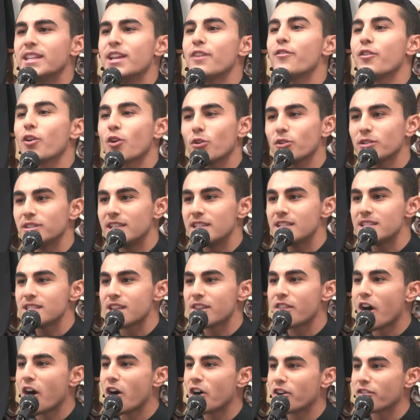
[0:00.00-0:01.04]
difficulties
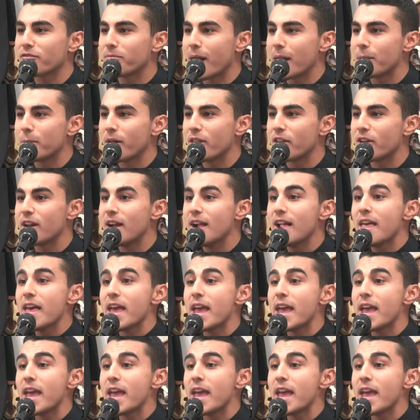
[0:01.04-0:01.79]
to the heart of my mother?